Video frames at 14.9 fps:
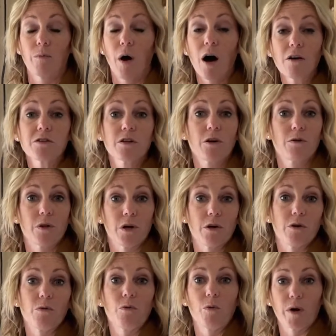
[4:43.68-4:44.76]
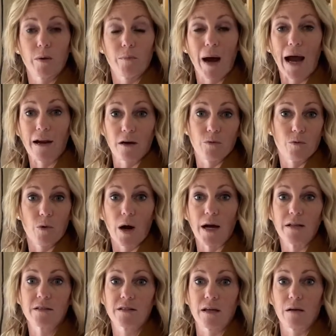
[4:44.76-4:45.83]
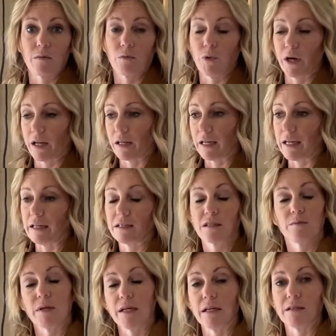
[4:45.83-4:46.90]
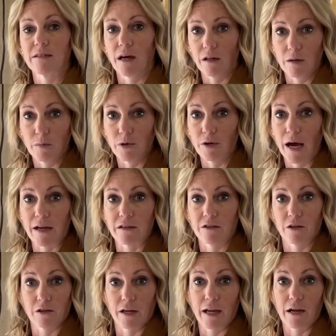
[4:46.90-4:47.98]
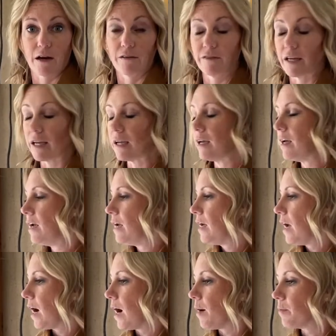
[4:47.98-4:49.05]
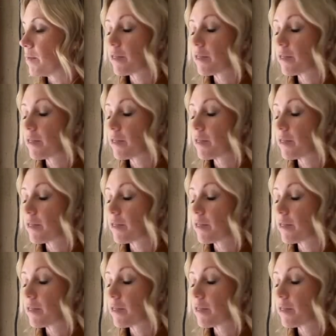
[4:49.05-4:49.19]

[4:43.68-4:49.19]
Also though, what a buyer wants and what it needs to be sellable at a certain ARV.